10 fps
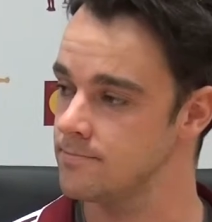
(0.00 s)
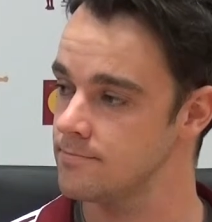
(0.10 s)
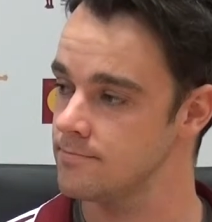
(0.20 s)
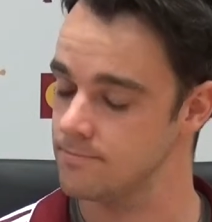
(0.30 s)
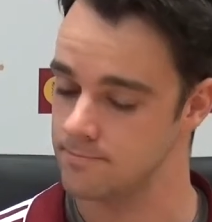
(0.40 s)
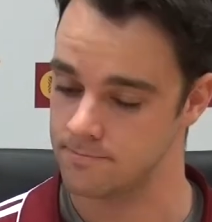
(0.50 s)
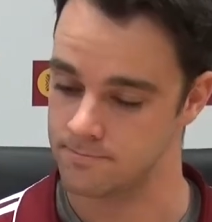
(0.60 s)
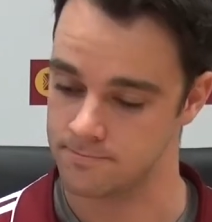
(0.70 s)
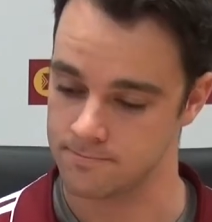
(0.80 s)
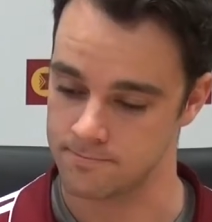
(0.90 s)

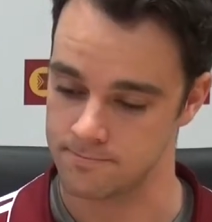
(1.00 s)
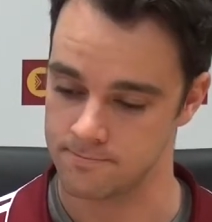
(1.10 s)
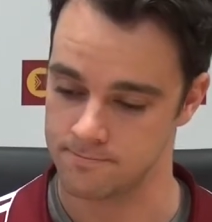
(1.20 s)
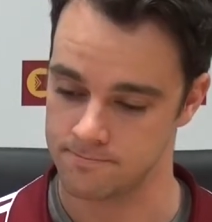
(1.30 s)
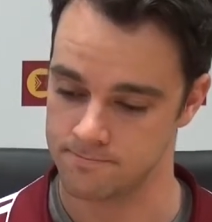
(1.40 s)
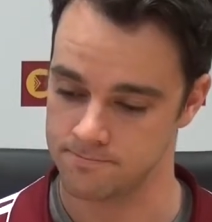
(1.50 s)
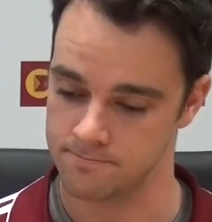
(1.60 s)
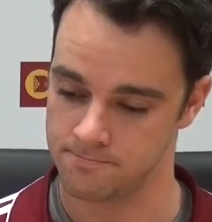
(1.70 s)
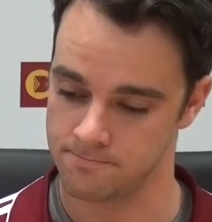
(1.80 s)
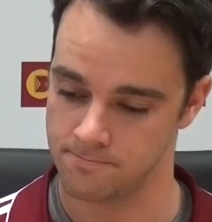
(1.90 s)

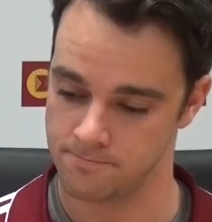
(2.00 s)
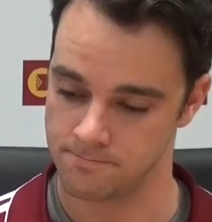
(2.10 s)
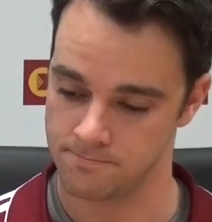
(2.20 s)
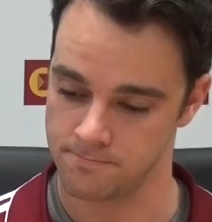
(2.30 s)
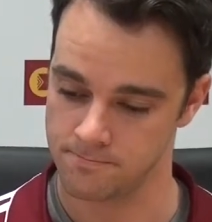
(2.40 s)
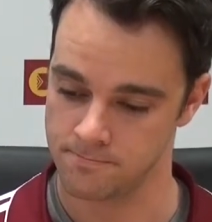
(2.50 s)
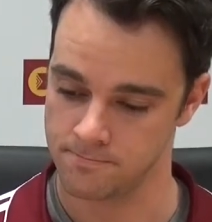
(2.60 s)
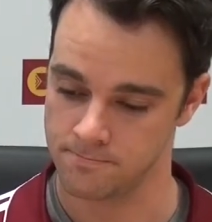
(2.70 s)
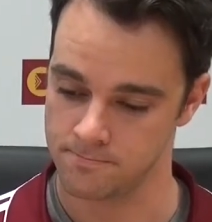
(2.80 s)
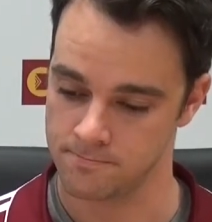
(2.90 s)

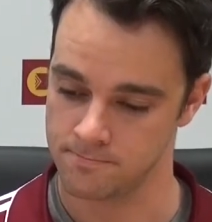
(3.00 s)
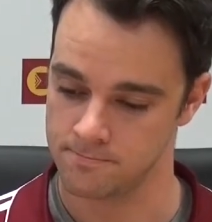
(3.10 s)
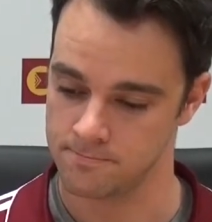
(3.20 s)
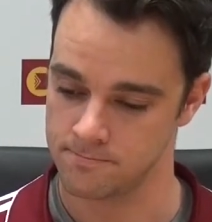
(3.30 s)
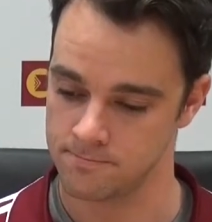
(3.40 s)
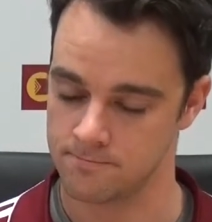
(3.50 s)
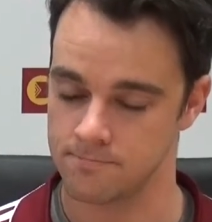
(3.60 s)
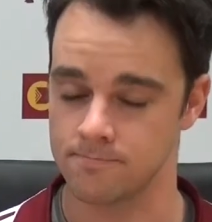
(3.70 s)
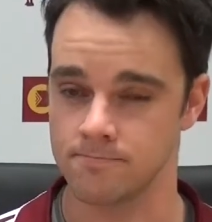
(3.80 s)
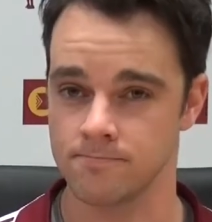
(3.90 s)

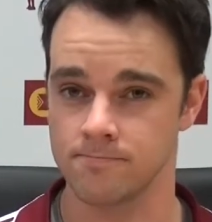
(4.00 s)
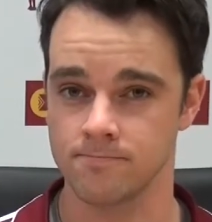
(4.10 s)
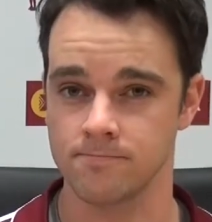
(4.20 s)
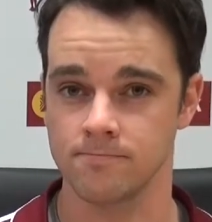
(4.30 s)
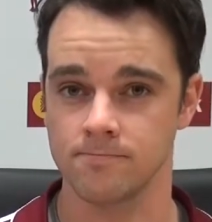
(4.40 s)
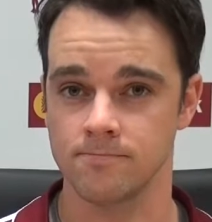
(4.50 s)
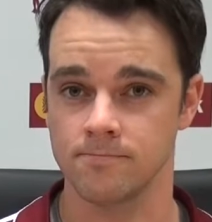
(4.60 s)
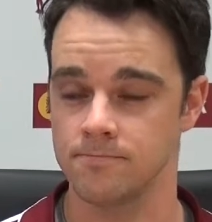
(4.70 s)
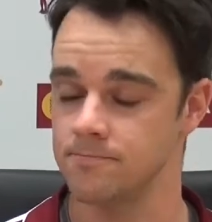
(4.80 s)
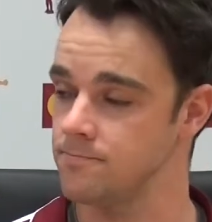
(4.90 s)

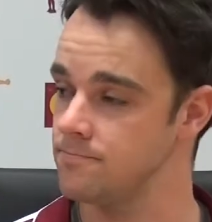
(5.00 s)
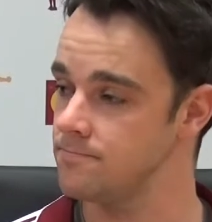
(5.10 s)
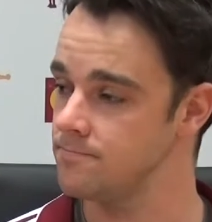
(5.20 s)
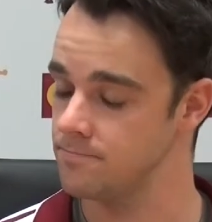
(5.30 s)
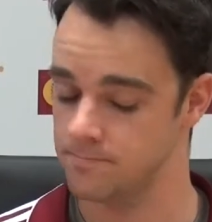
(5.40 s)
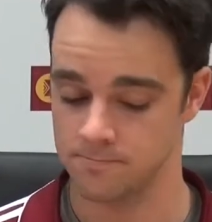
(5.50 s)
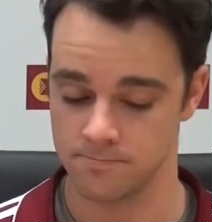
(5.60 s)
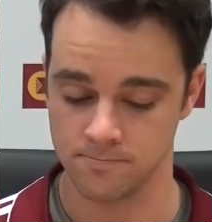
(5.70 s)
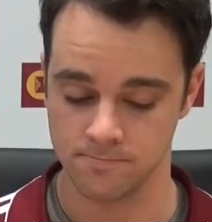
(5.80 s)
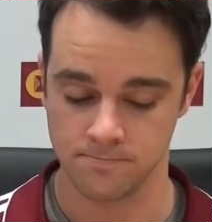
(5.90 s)

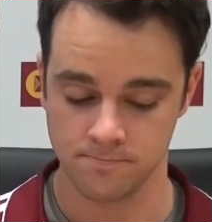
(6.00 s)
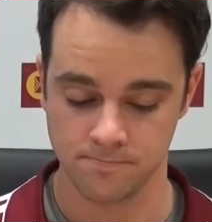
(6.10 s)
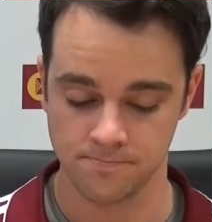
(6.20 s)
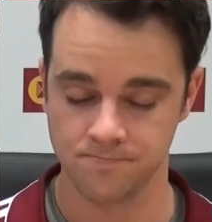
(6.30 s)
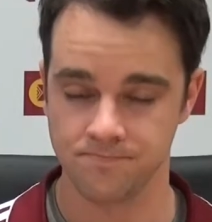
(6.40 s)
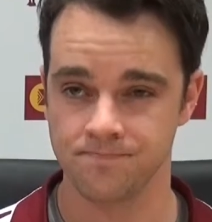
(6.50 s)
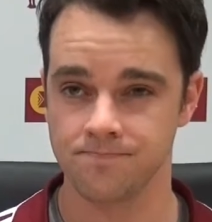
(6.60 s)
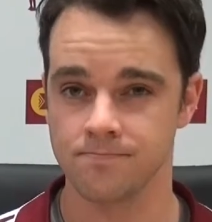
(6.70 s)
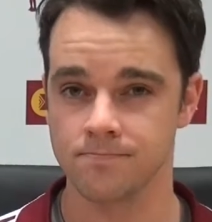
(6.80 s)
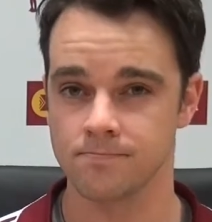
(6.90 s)

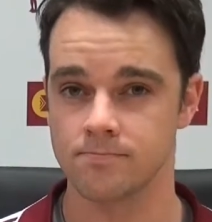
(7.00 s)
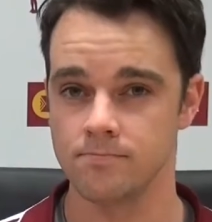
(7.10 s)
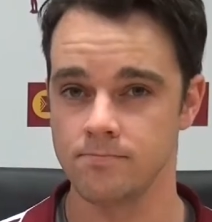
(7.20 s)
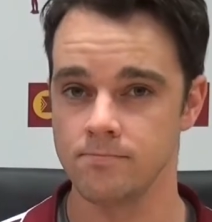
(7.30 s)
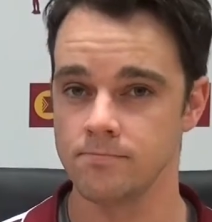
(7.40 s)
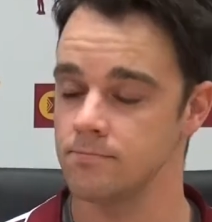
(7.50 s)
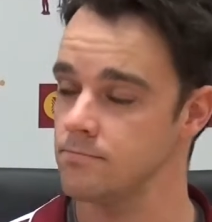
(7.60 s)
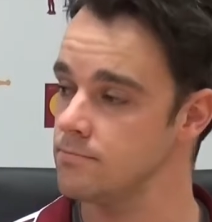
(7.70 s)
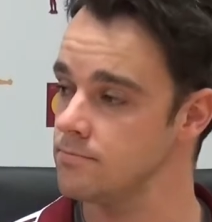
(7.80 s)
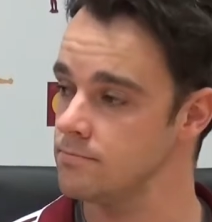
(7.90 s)
The person shown says nothing.